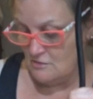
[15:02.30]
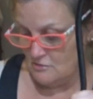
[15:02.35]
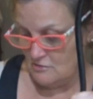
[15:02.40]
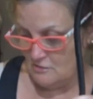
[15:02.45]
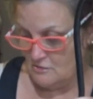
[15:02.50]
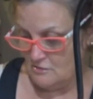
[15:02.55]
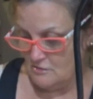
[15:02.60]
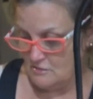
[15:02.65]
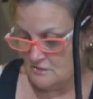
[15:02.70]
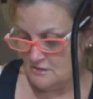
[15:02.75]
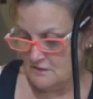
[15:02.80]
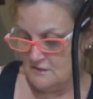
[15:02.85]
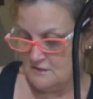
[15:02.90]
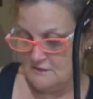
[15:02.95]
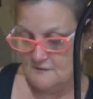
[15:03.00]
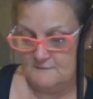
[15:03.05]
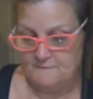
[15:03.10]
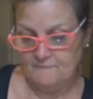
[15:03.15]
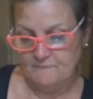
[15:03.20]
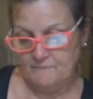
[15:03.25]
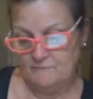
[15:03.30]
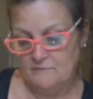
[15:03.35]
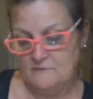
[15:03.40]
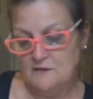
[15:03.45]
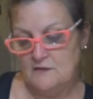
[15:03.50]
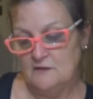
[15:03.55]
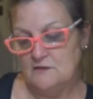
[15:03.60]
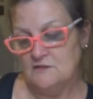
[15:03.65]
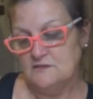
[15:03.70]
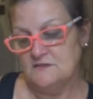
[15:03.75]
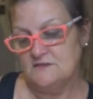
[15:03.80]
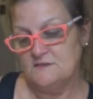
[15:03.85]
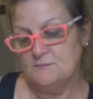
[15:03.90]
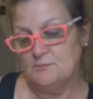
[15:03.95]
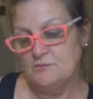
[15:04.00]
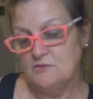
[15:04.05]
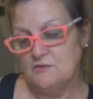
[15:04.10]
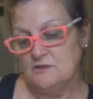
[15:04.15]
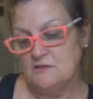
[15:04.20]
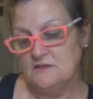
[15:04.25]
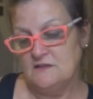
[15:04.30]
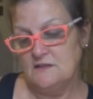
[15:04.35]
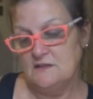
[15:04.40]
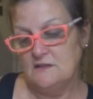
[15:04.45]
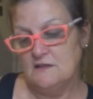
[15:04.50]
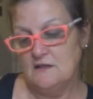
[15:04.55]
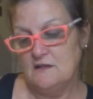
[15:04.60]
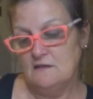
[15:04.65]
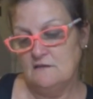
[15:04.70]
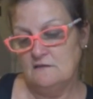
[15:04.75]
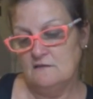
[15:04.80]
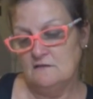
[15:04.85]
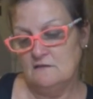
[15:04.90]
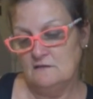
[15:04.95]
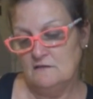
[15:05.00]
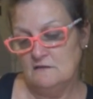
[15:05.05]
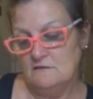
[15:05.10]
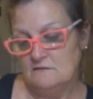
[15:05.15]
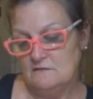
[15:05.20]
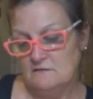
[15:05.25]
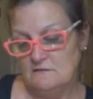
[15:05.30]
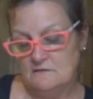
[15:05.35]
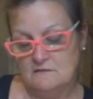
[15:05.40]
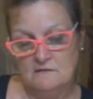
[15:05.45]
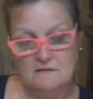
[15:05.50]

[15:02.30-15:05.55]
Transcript: hook and you just put it together.